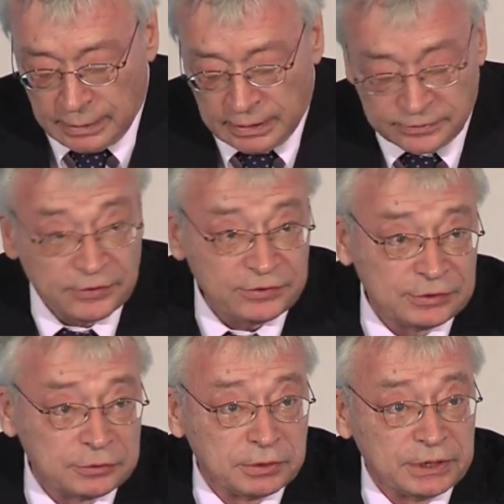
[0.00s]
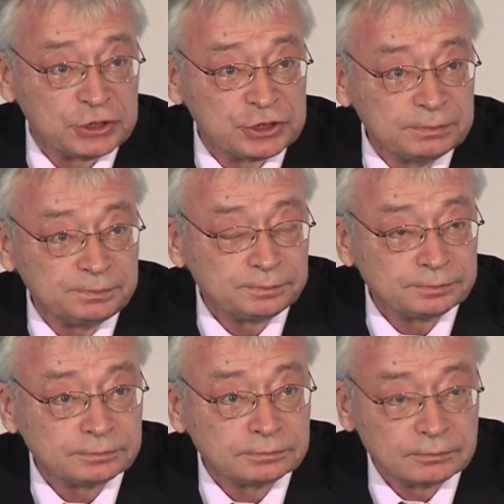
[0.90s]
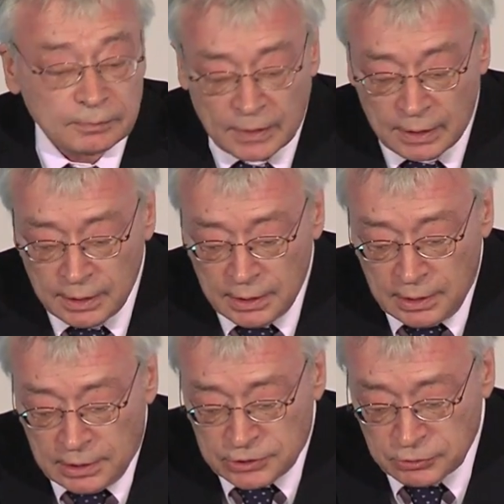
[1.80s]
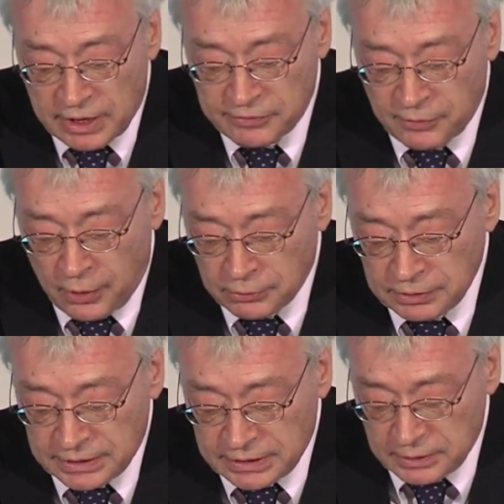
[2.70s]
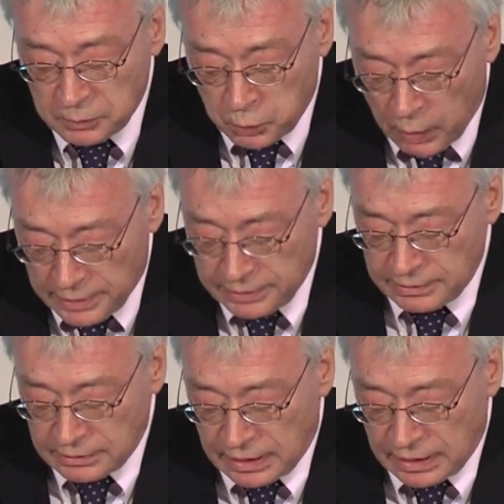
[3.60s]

In this situation, you have only one